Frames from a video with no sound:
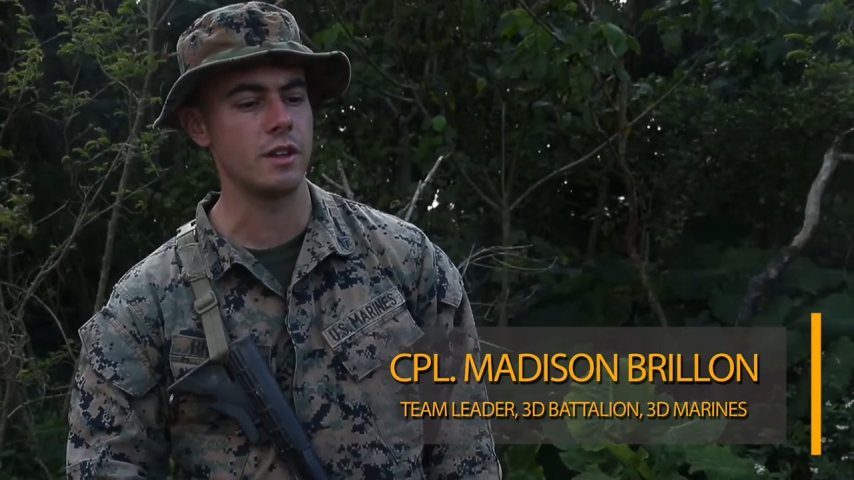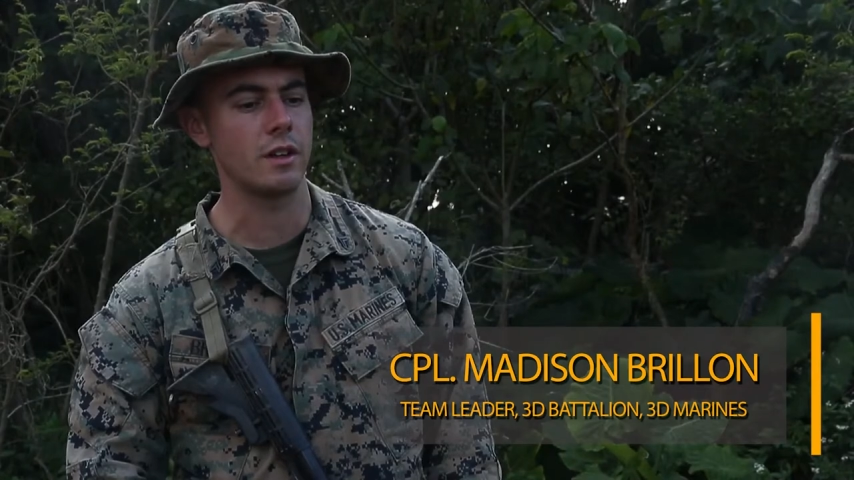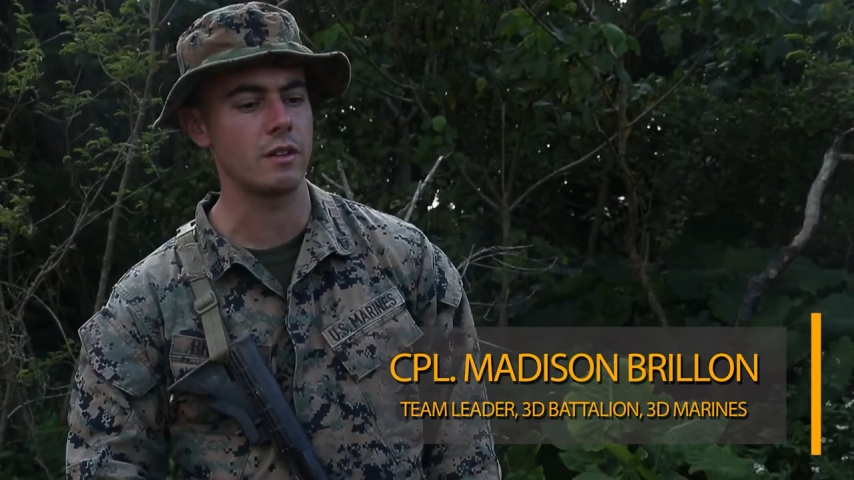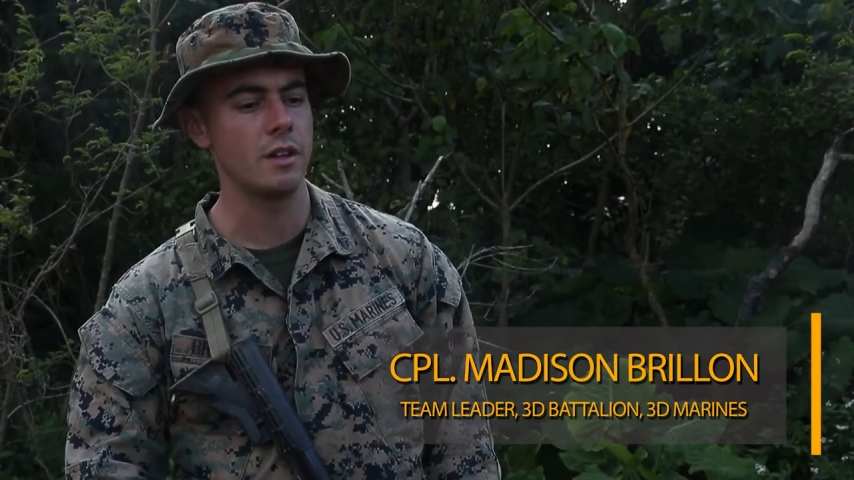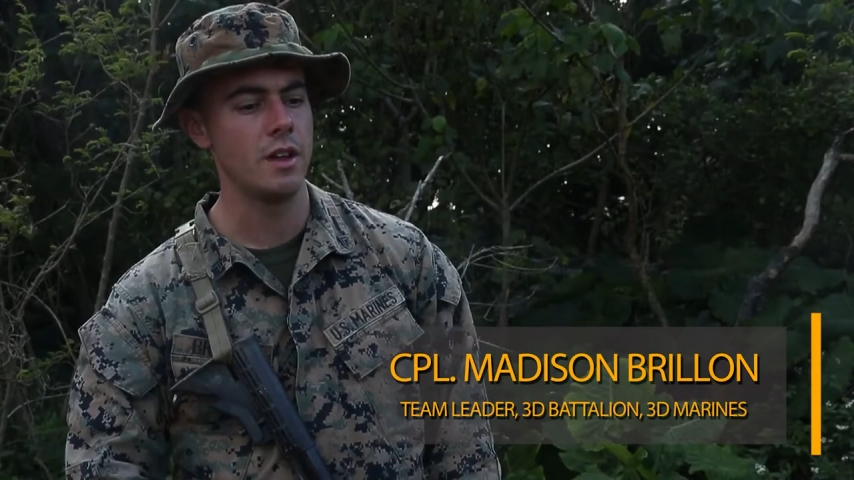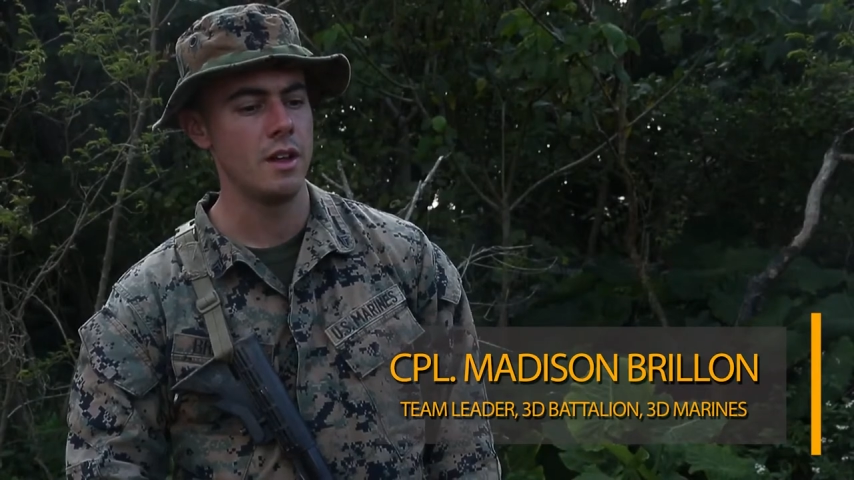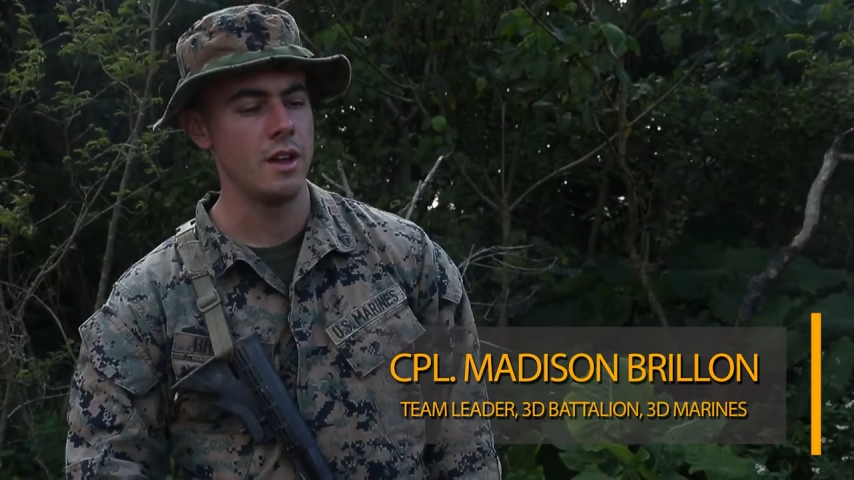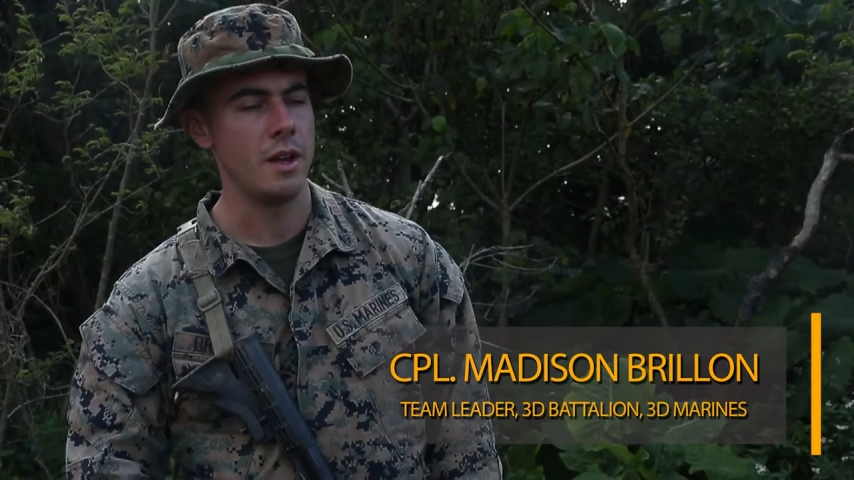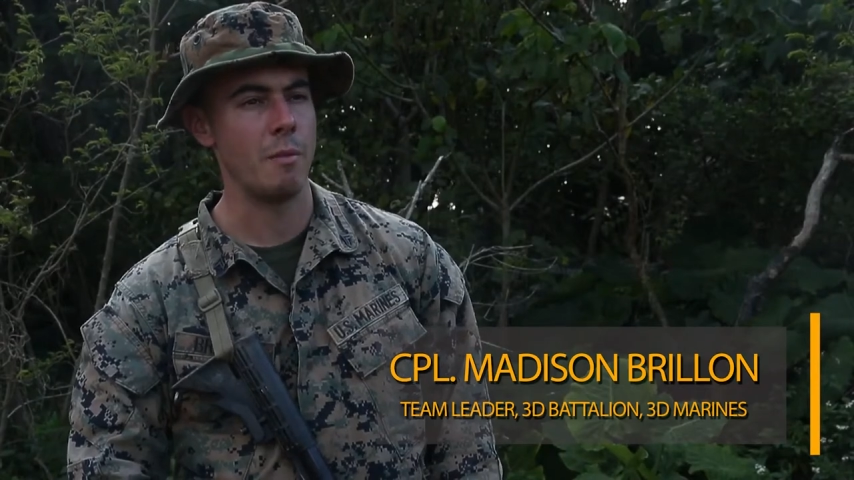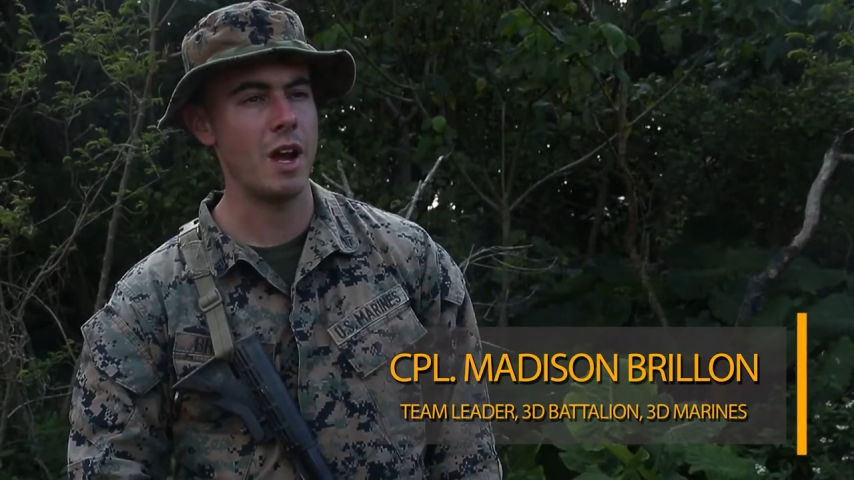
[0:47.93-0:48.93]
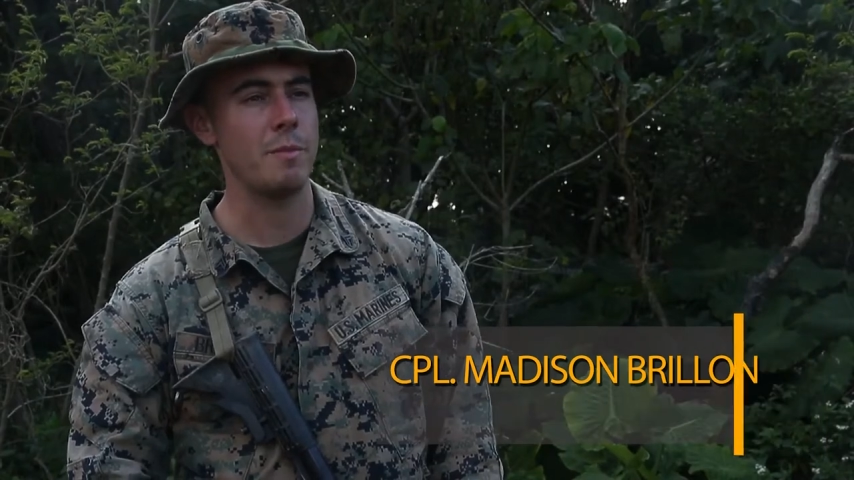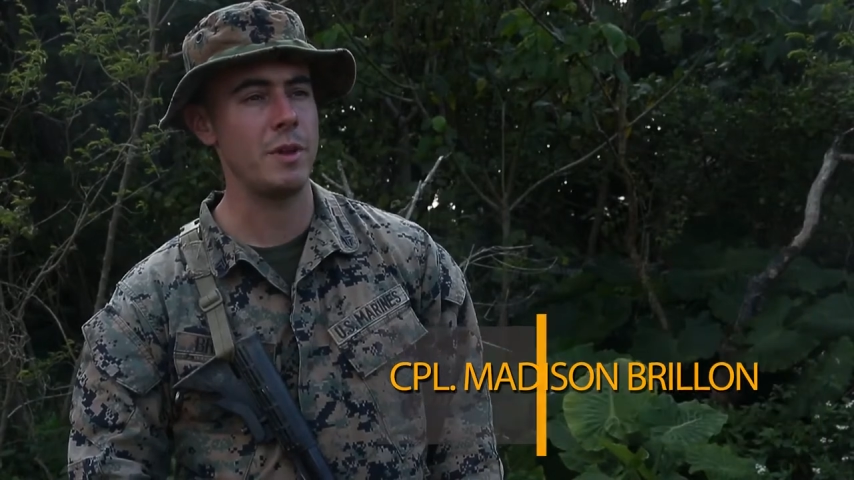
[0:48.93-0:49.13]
uh, in my